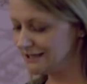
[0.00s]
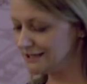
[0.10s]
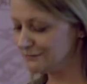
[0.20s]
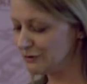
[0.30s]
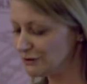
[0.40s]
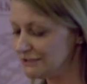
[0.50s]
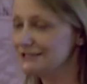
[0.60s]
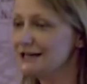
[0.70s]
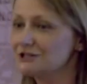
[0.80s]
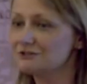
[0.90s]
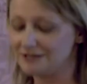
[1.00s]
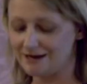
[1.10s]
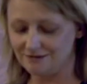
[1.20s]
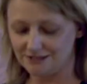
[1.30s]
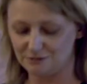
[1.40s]
has appointed a national
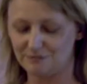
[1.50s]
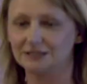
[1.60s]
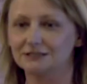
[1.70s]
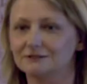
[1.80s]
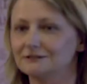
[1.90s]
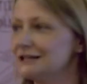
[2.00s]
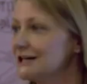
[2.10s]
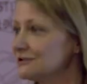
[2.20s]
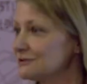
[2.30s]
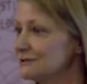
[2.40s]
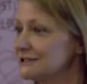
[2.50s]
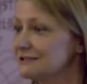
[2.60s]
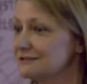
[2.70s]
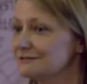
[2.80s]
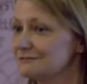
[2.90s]
heritage manager, and Nigel's with
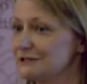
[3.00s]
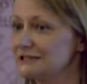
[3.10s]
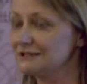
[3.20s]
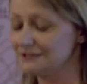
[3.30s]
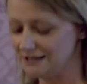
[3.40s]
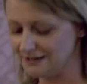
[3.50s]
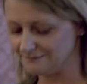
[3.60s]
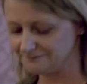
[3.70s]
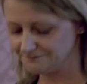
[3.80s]
us today.